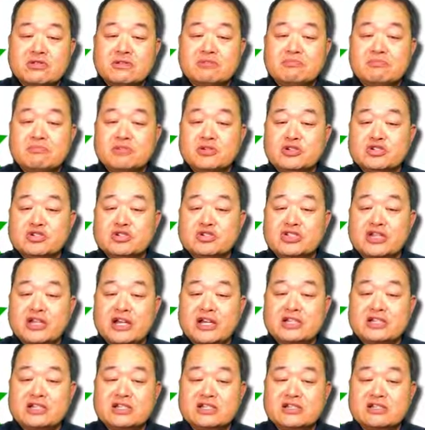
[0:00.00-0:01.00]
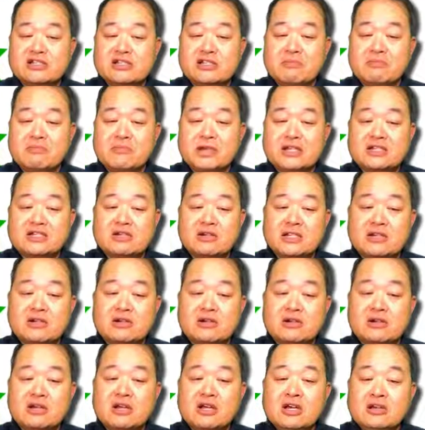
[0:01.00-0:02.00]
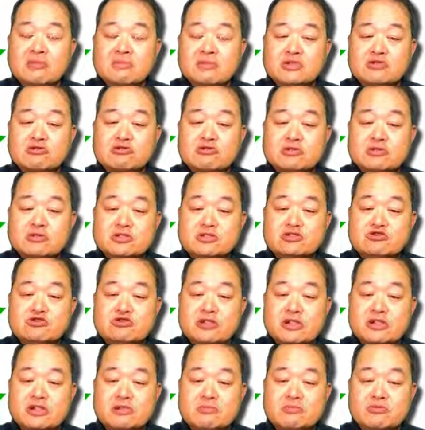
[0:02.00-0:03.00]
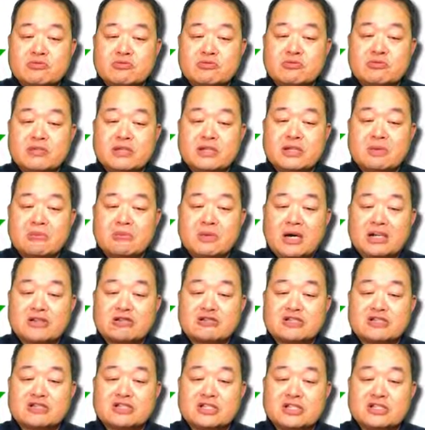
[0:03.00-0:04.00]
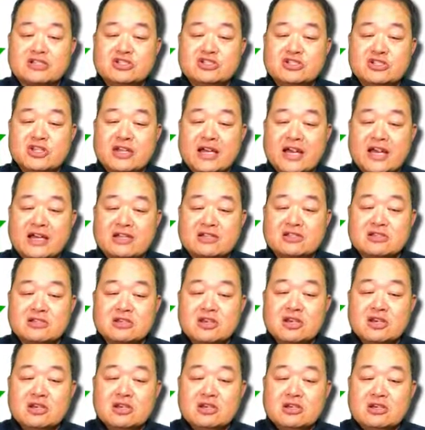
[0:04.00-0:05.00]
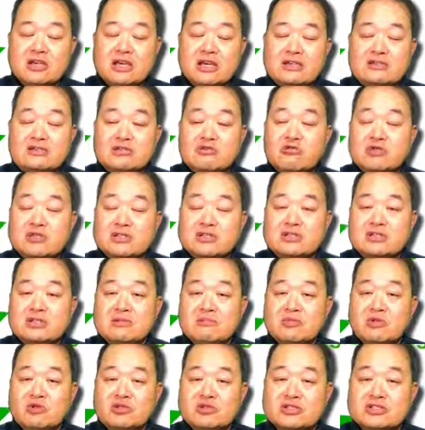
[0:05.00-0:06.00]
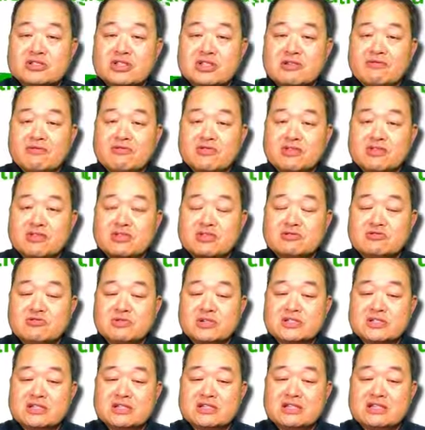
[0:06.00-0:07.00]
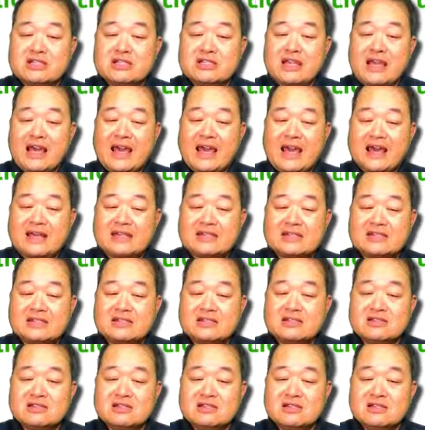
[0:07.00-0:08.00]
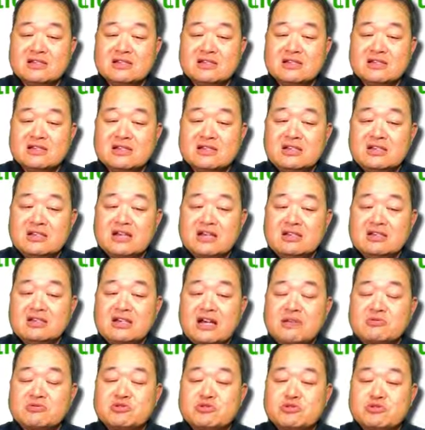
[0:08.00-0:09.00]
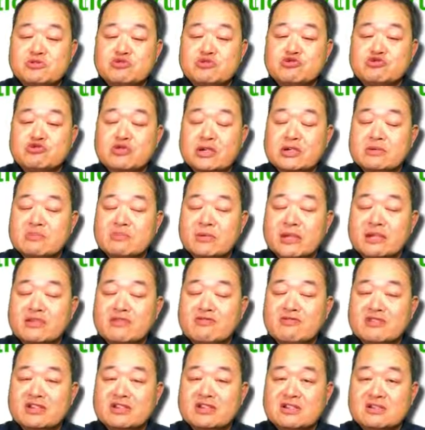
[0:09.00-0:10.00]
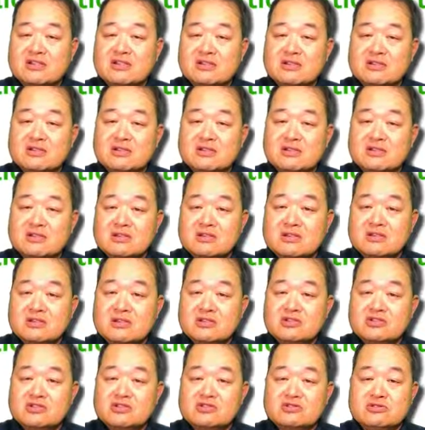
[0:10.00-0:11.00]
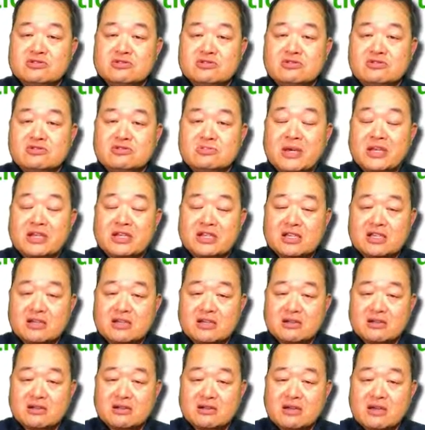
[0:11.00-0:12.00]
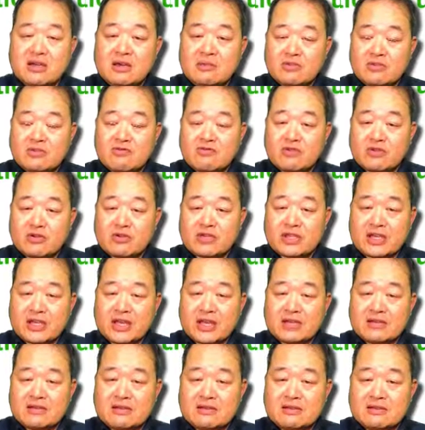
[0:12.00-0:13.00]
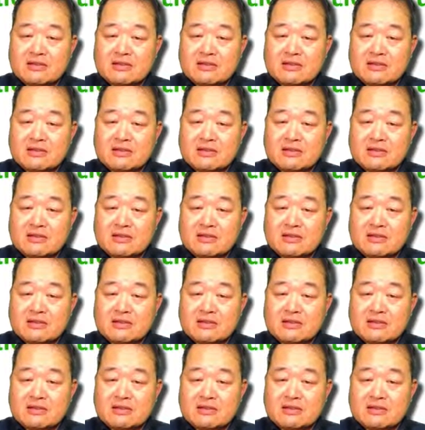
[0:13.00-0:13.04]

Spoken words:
Bush signed in the Medicare Prescription Drug Improvement and Modernization Act. And what the important thing for this was it added an optional drug benefit to Medicare. Before that,